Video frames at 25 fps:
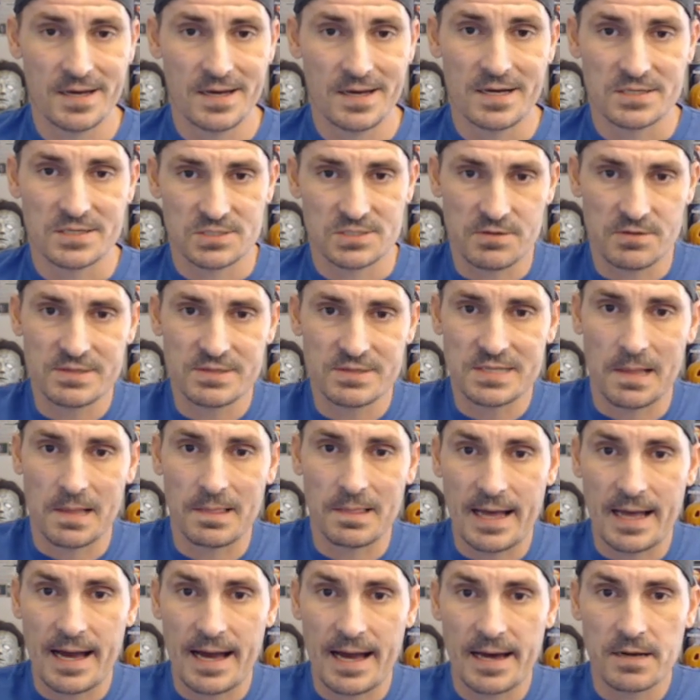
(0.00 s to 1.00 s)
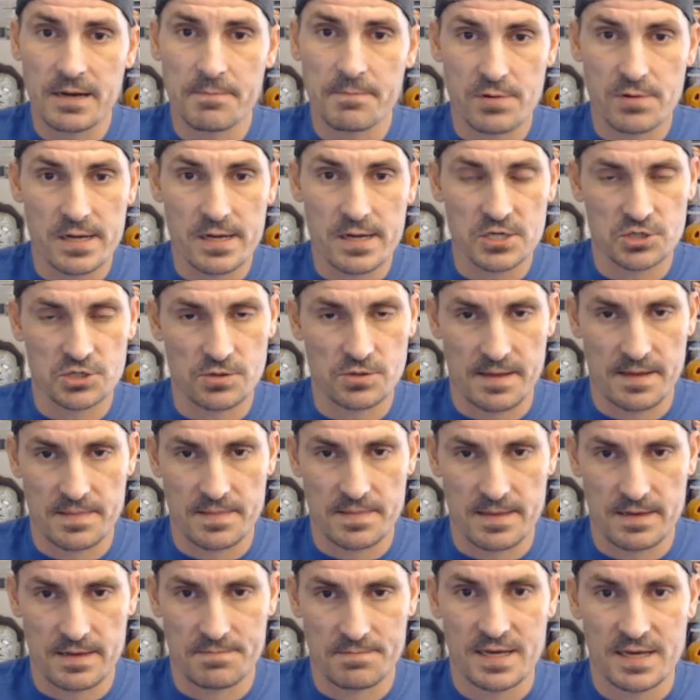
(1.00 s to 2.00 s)
So there's a lot of pressure on
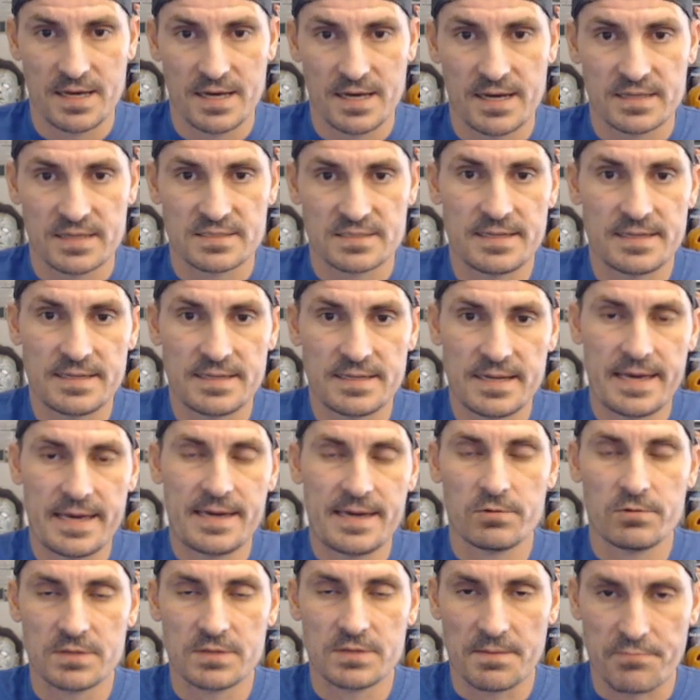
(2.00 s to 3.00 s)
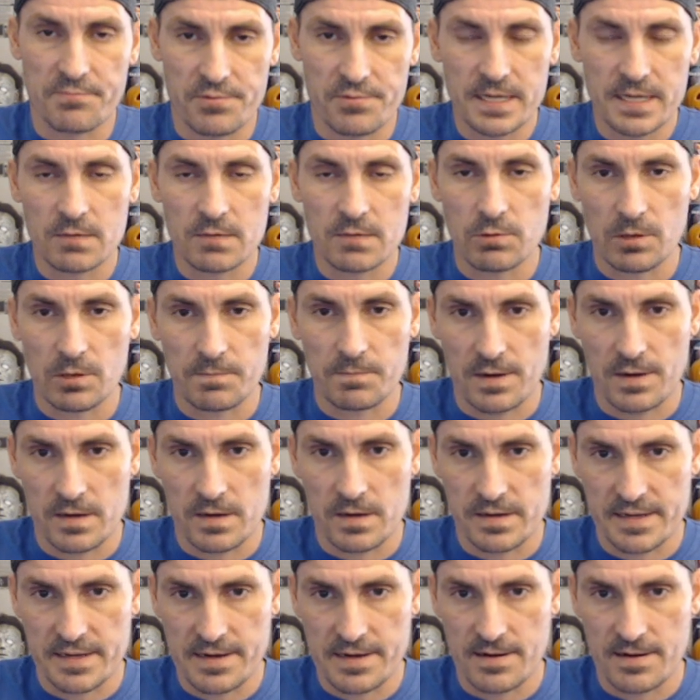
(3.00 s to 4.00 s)
them to nail the prequel
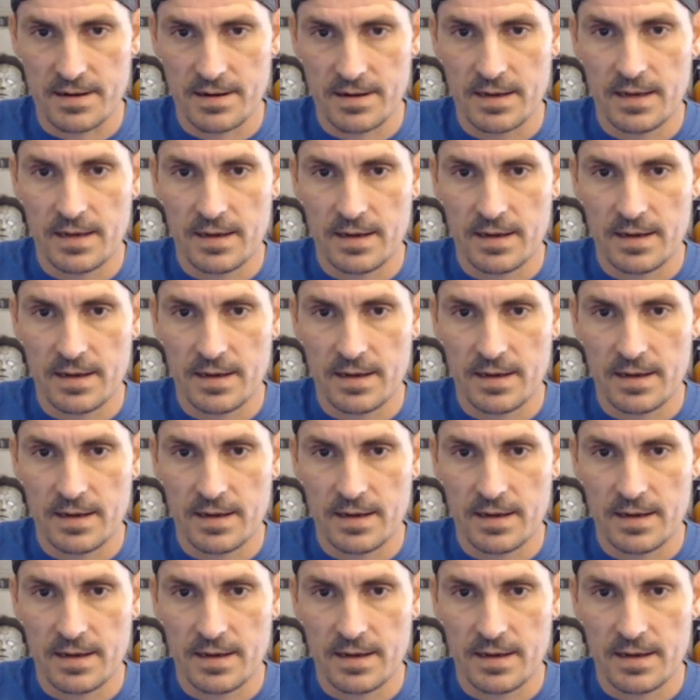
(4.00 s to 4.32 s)
part here.